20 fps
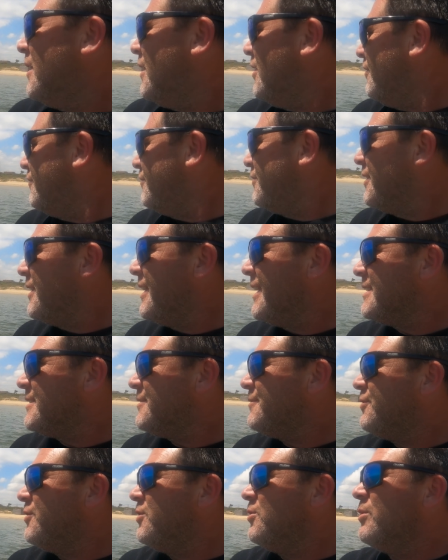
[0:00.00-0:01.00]
Over the
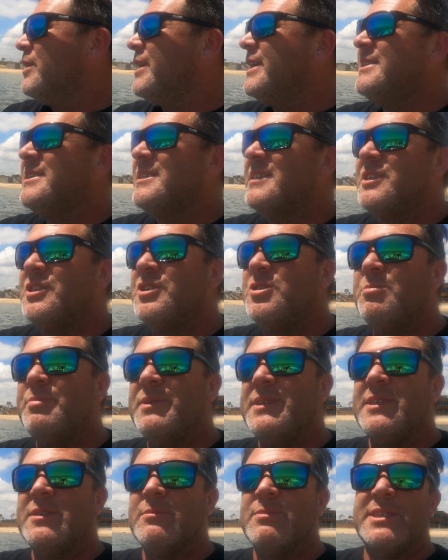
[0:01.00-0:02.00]
next few weeks there should
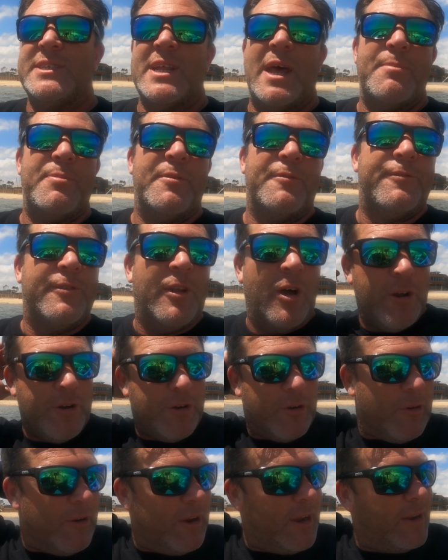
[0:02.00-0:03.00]
be some snapper
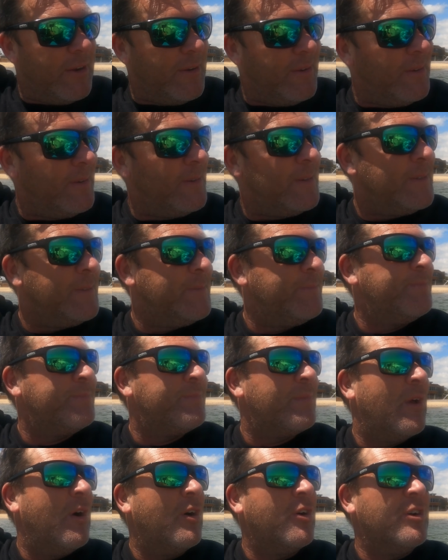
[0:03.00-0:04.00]
floating around.
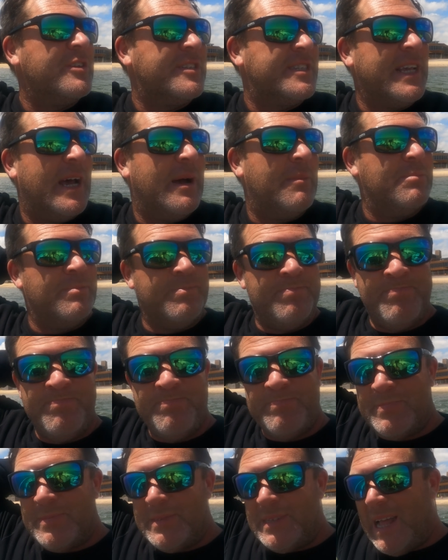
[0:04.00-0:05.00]
I got some
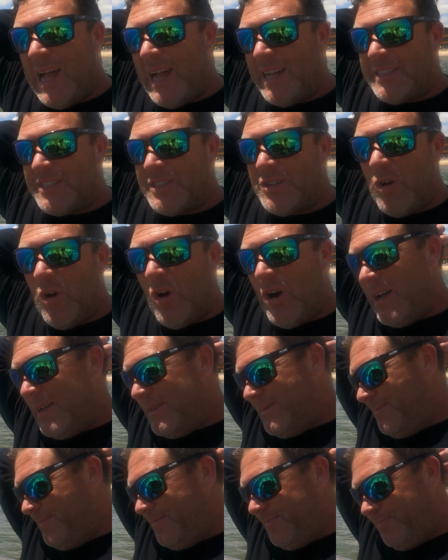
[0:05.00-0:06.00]
last night,
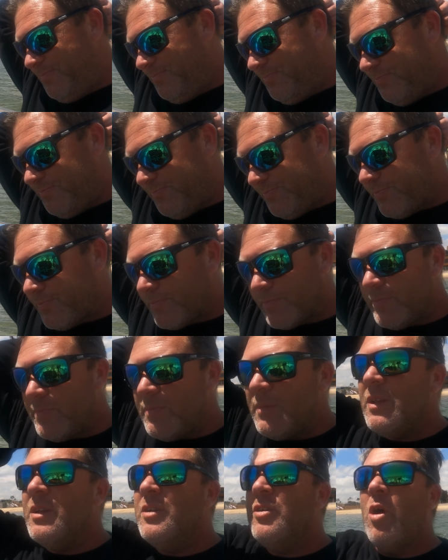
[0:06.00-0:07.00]

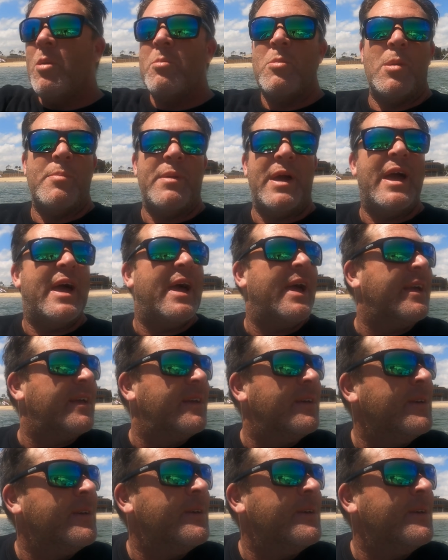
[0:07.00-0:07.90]
got my bag,